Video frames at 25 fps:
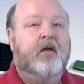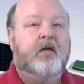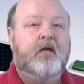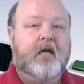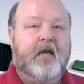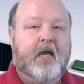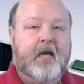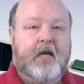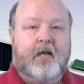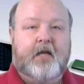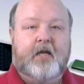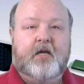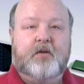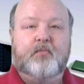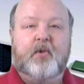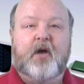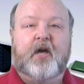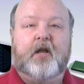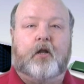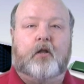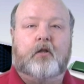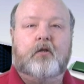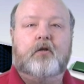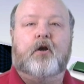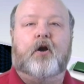Heating
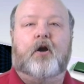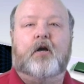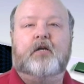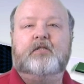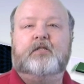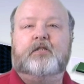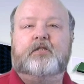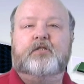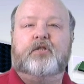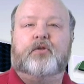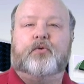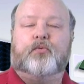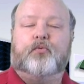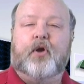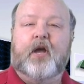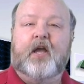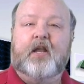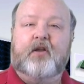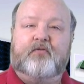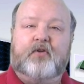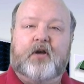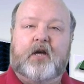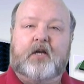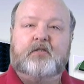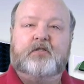metal causes the
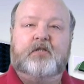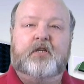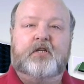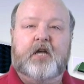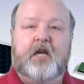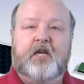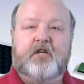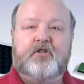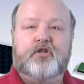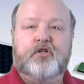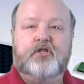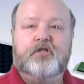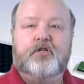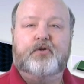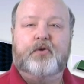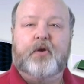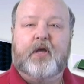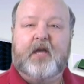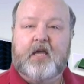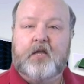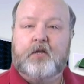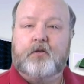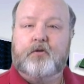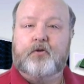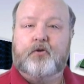rate of oxidation to
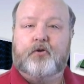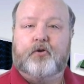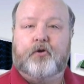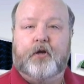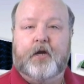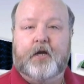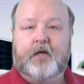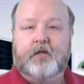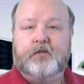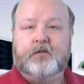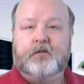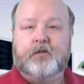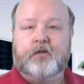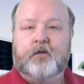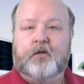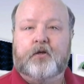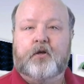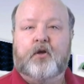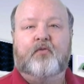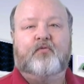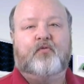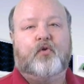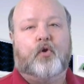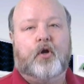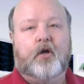increase.
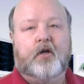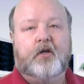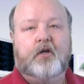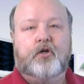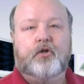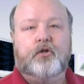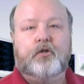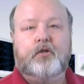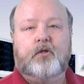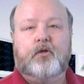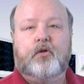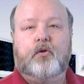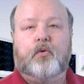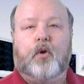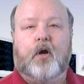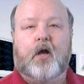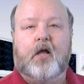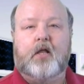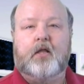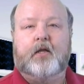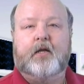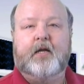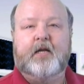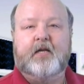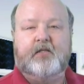For a good
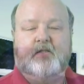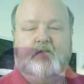quality